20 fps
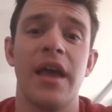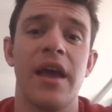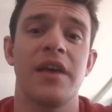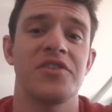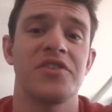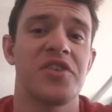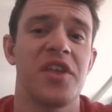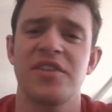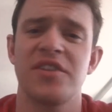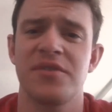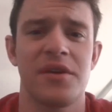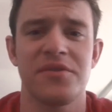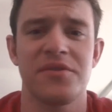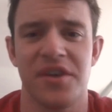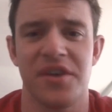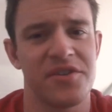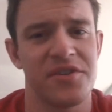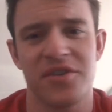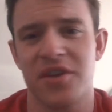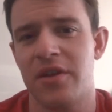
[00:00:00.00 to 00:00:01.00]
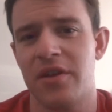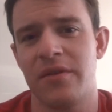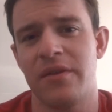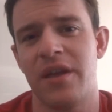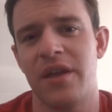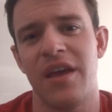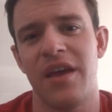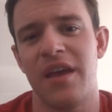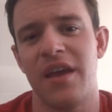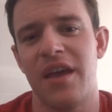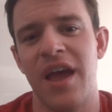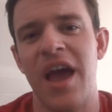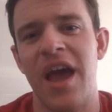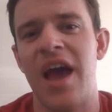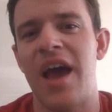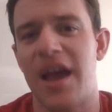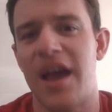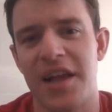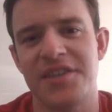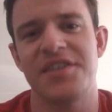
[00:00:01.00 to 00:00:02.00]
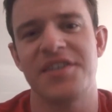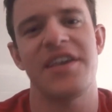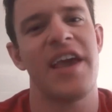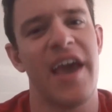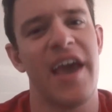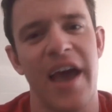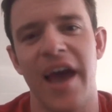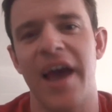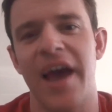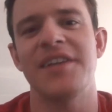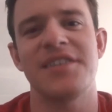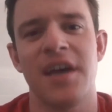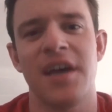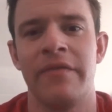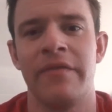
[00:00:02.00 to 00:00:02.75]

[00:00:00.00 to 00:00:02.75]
yeah. So that's that online. It's yeah, it's